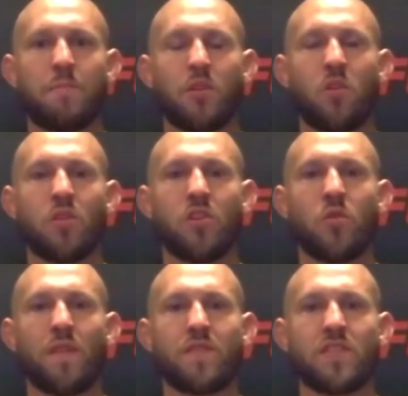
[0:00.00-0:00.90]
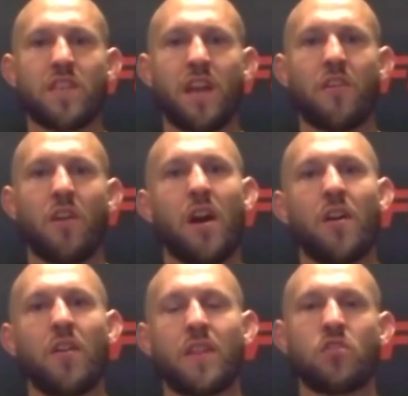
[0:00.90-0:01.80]
You know, the UFC. I know
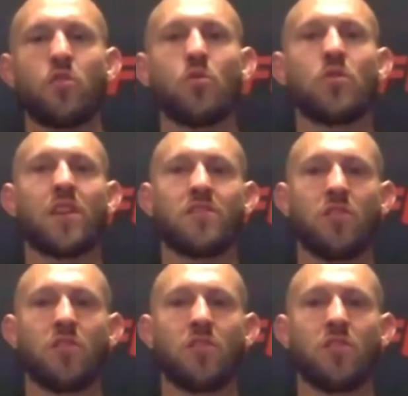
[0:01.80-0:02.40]
how they do things.